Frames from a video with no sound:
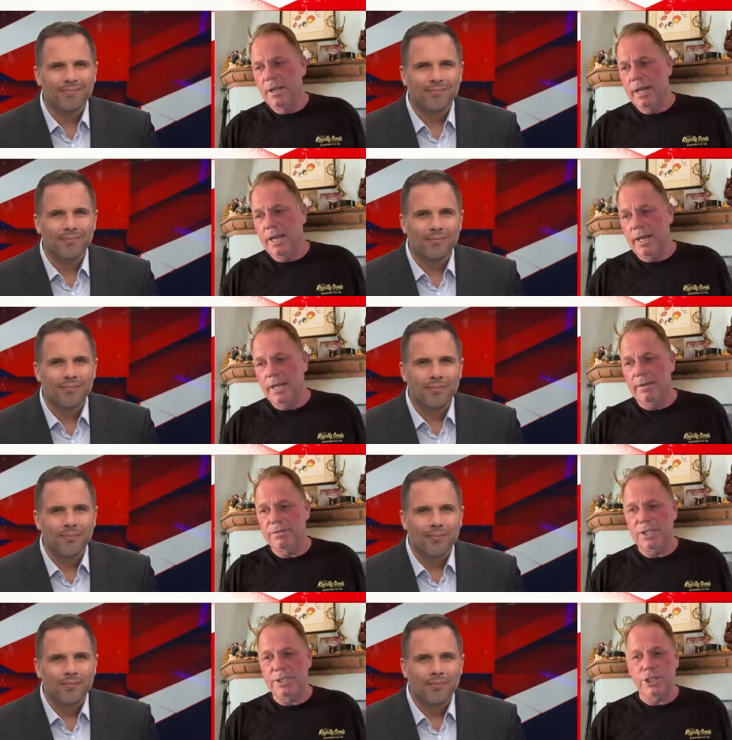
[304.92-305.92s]
Speaker 1: And
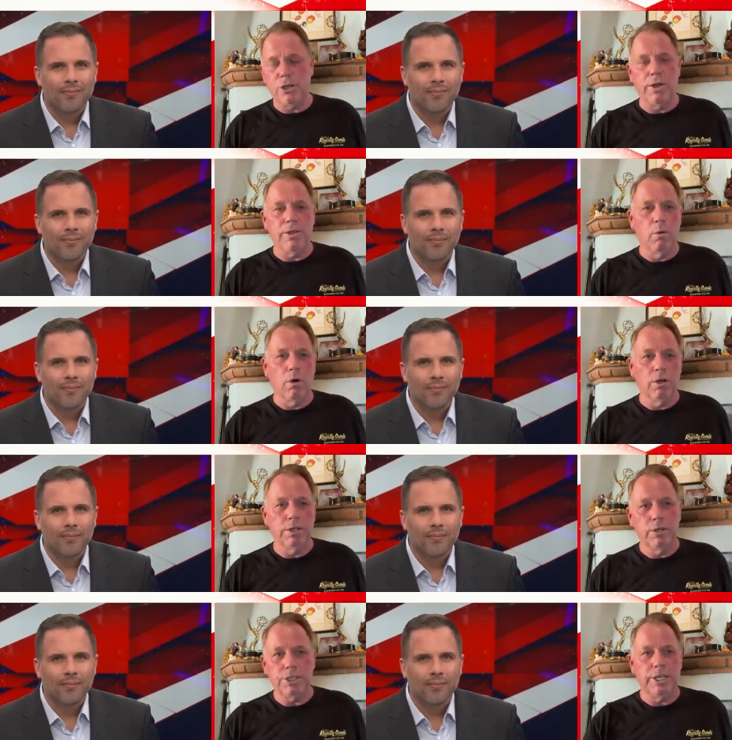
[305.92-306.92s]
if she's showing the
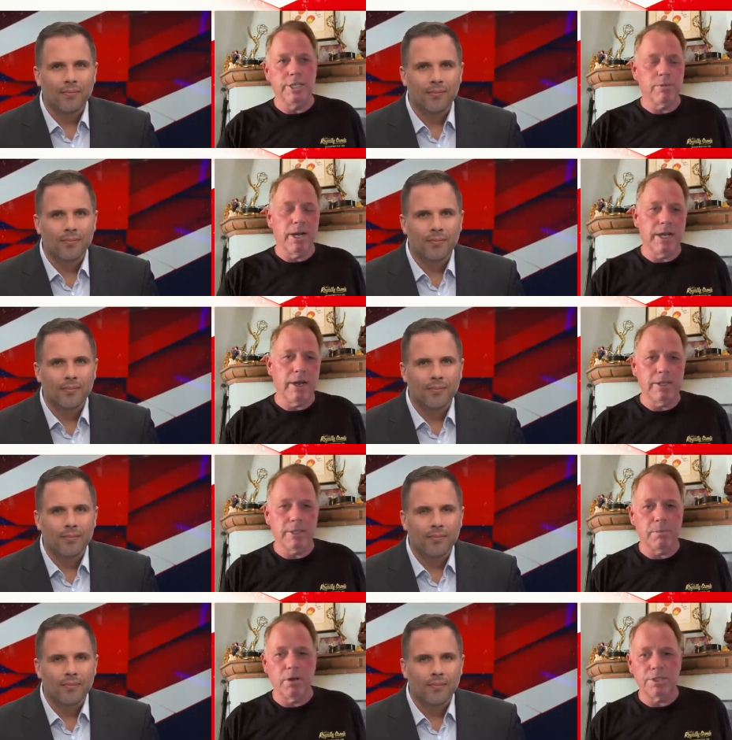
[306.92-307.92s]
world who she is right now
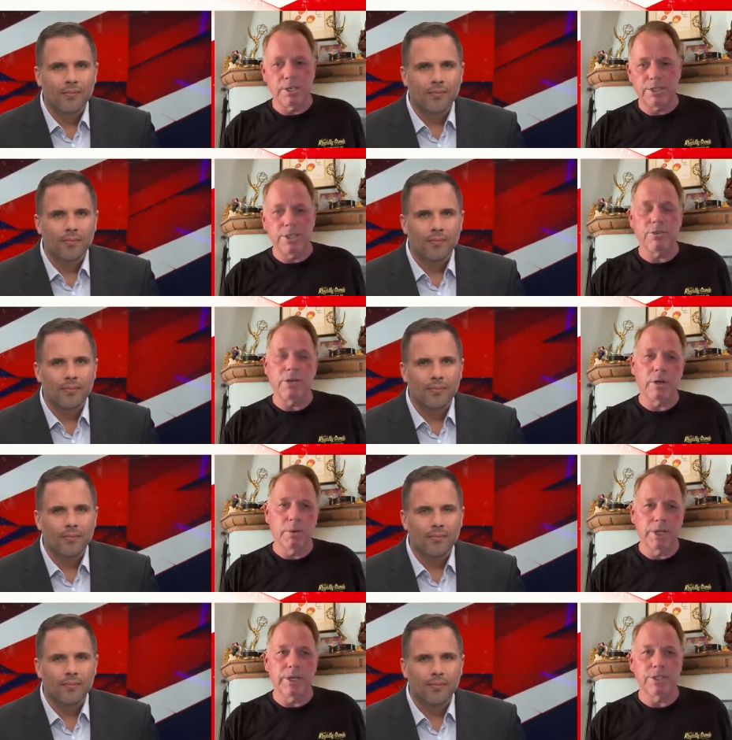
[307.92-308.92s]
as a person, she's doing a
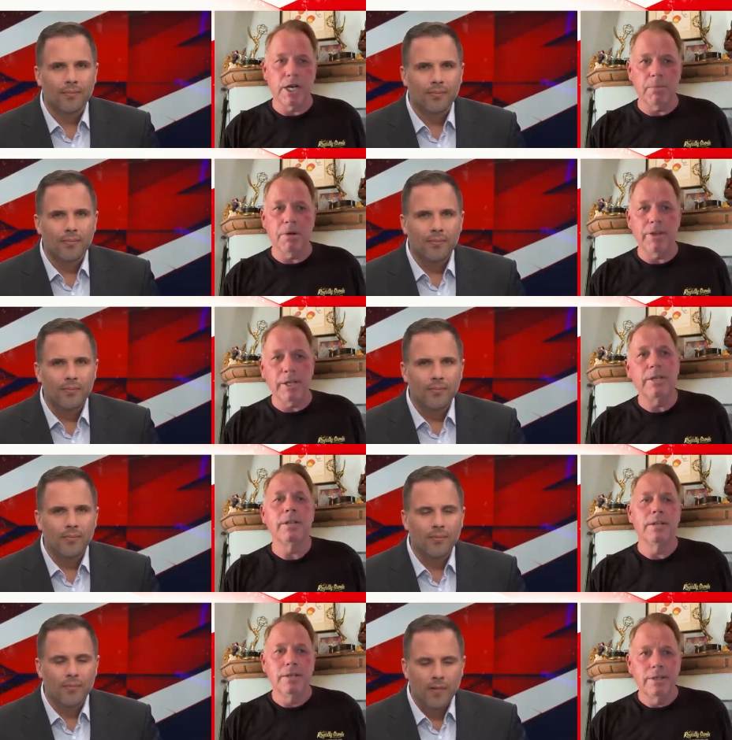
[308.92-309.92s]
really good job of it.
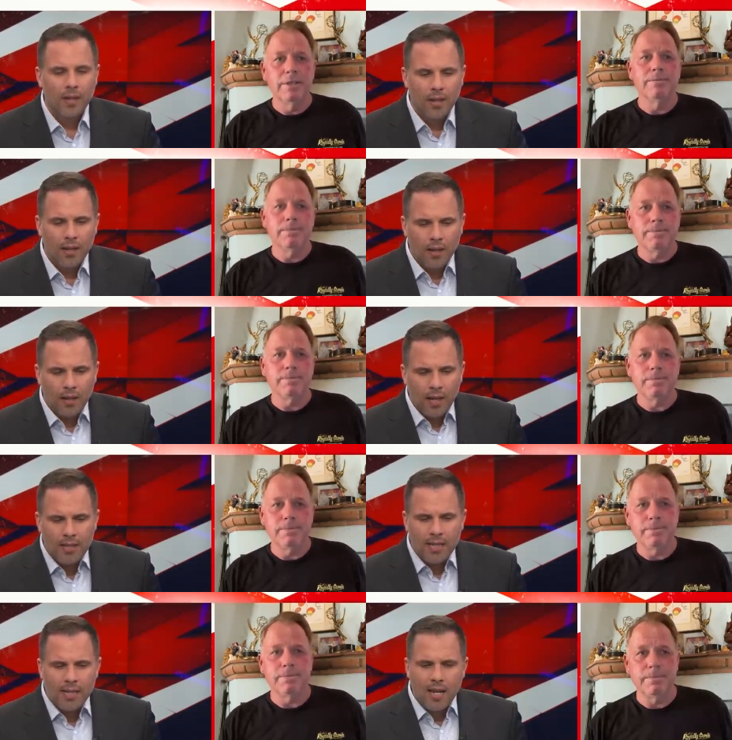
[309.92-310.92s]

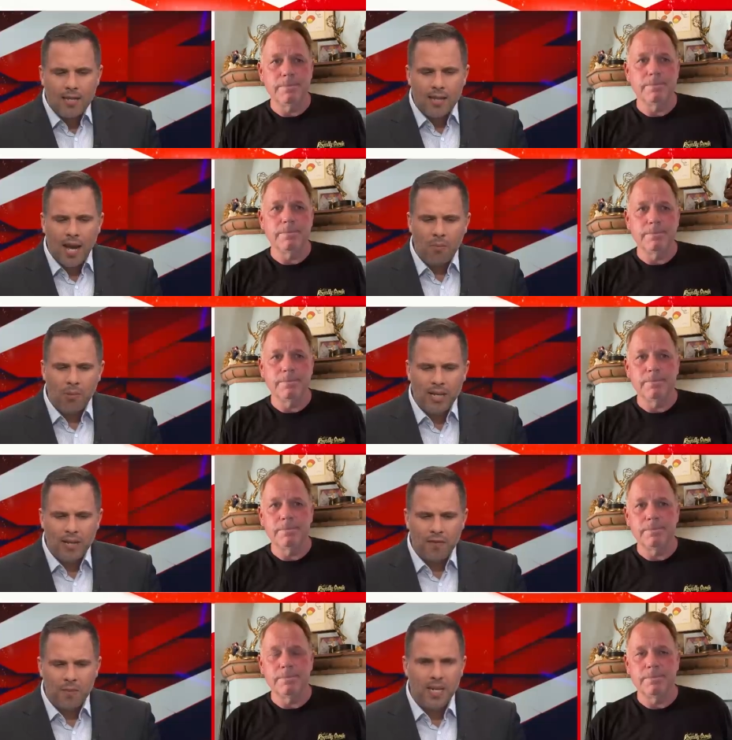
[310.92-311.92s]
Speaker 2: Indeed. And it's
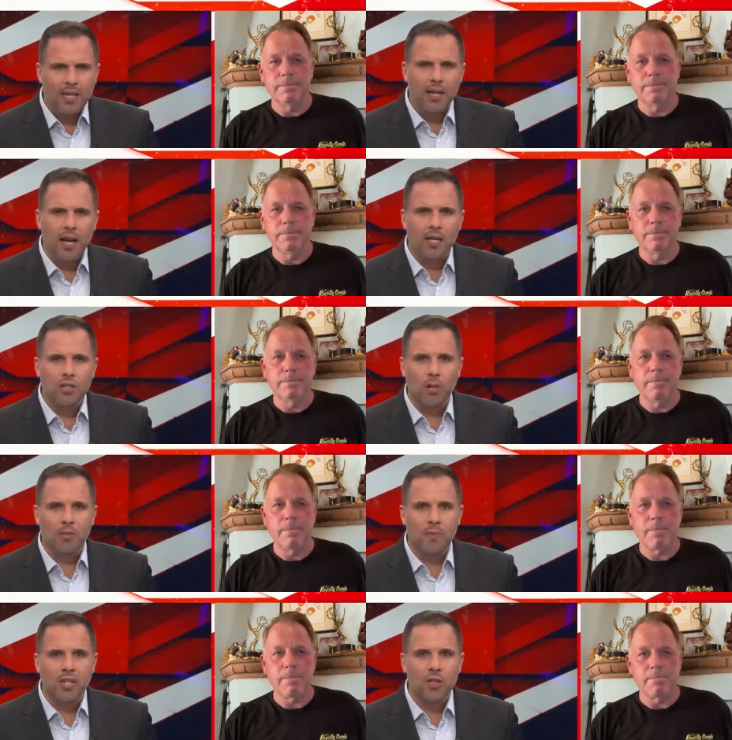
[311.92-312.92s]
heartbreaking for me, uh,
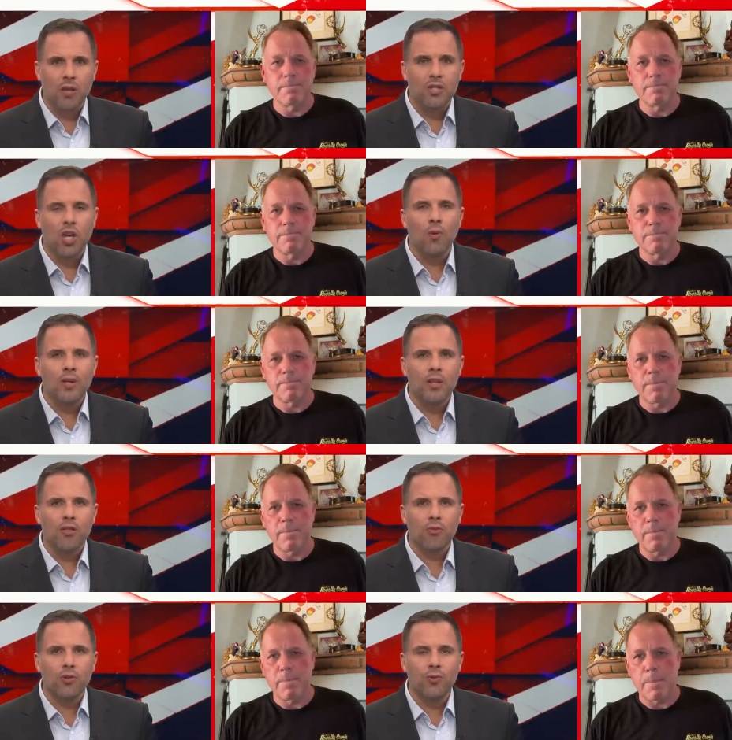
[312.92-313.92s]
Thomas, because I was going
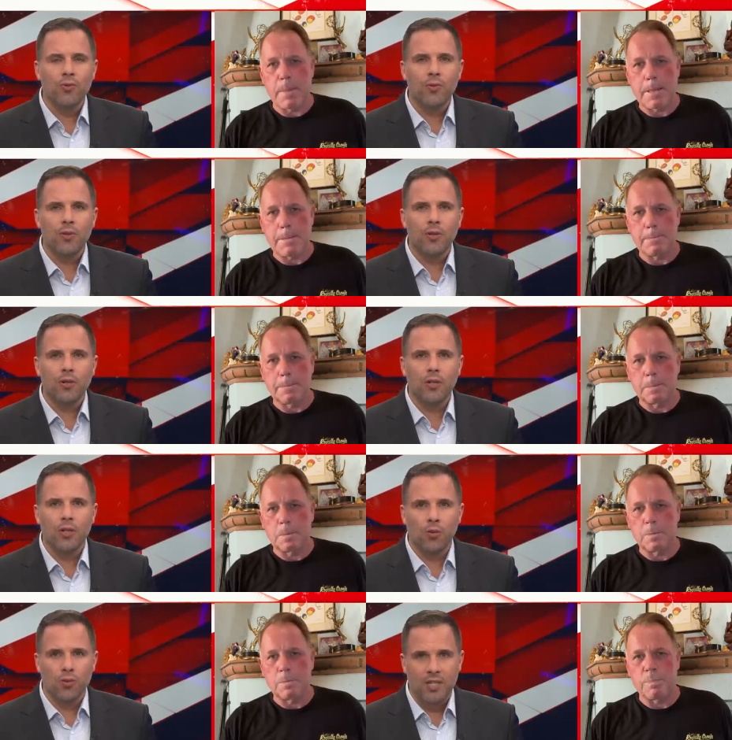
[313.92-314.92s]
through
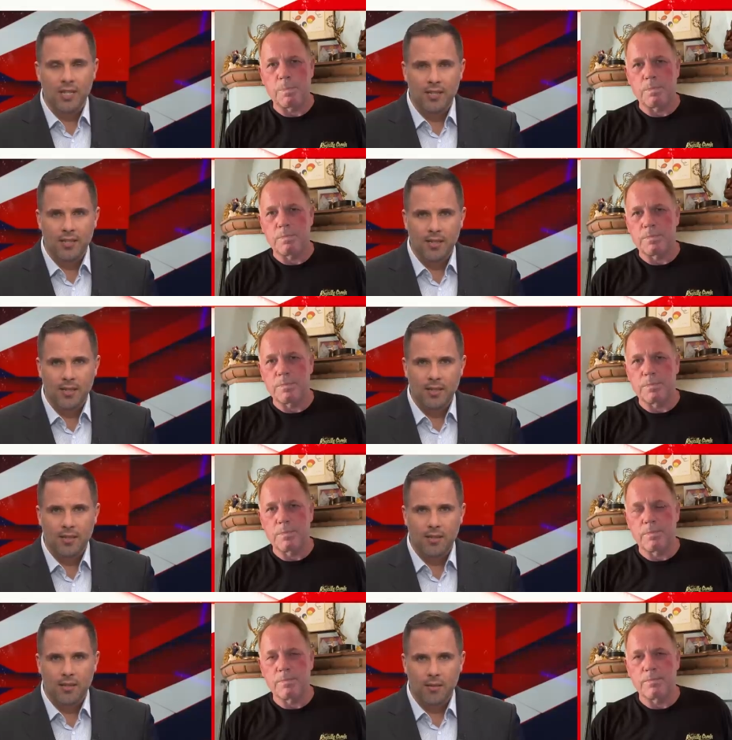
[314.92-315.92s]
your
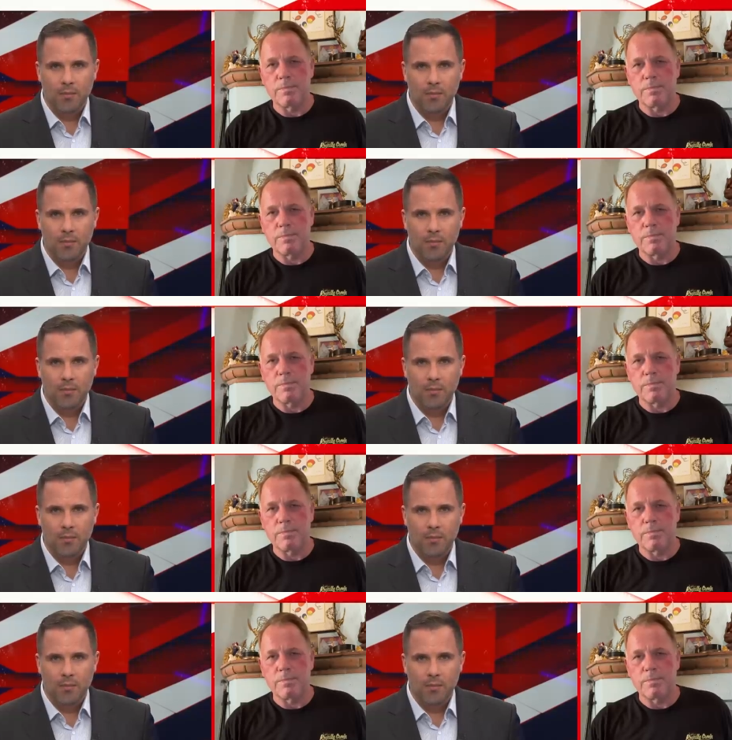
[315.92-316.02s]
sister's